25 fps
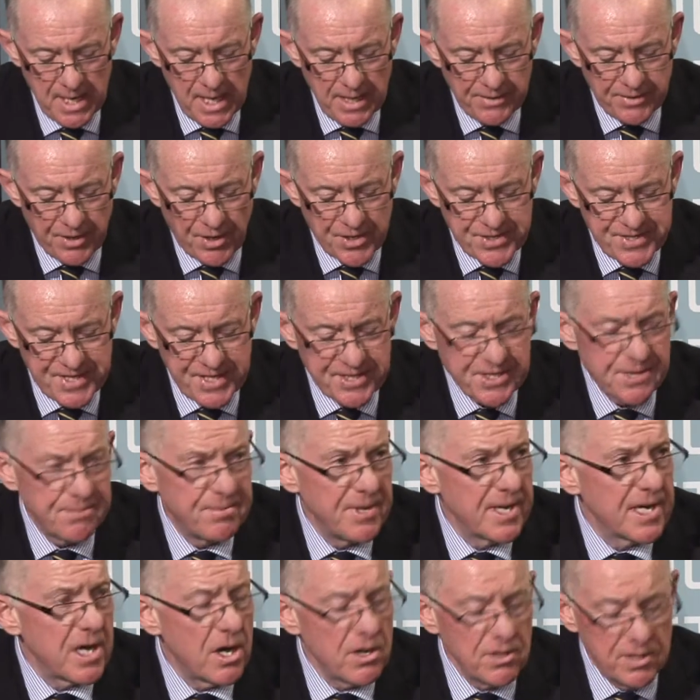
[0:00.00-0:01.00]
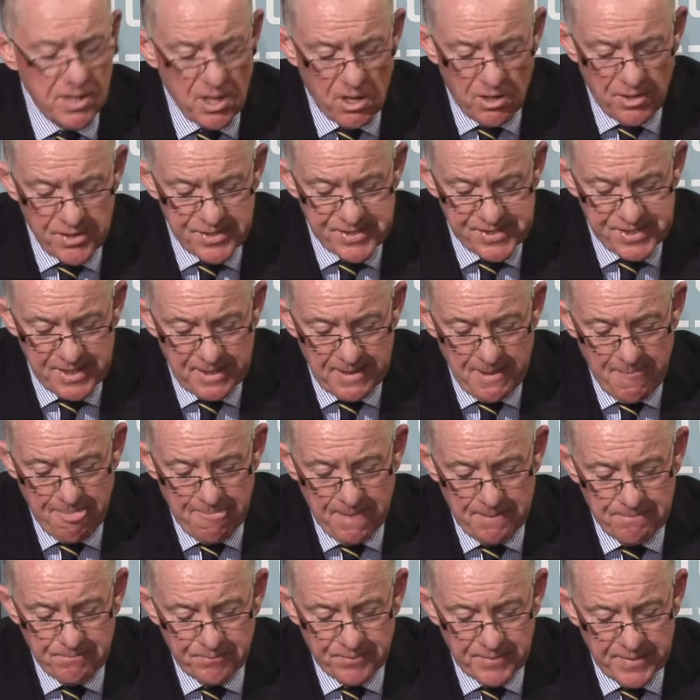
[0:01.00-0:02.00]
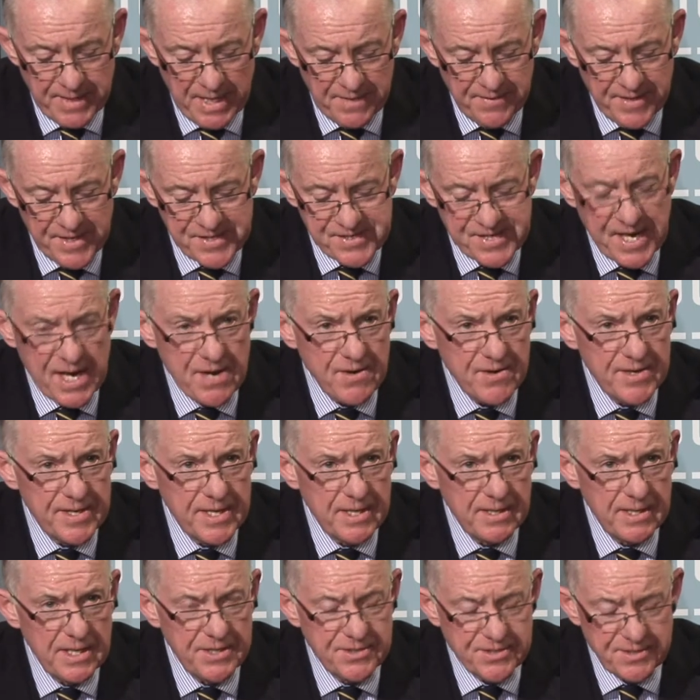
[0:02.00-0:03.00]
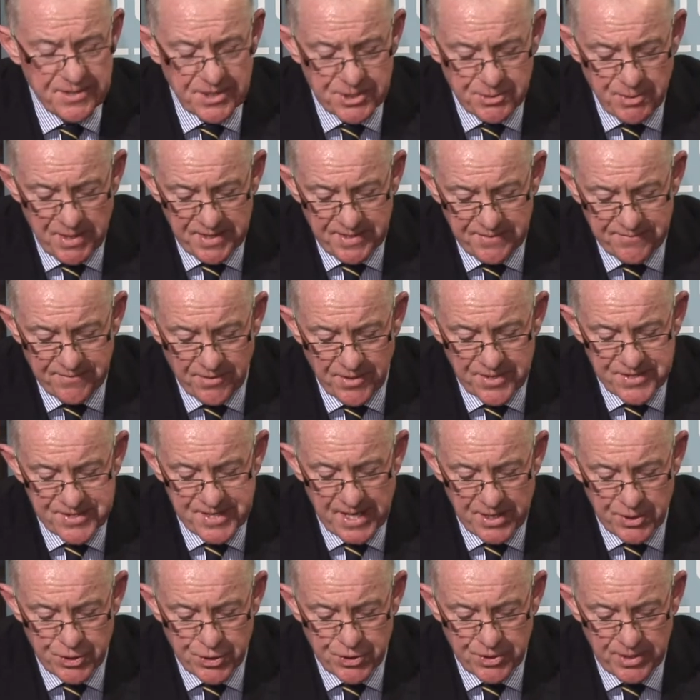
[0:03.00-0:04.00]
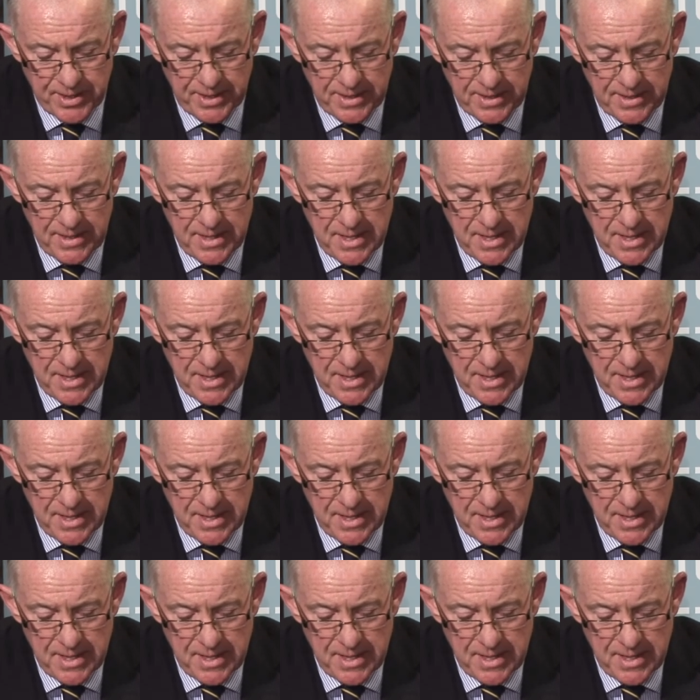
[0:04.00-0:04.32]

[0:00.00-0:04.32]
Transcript: There is need to bring our laws in this area into the 21st century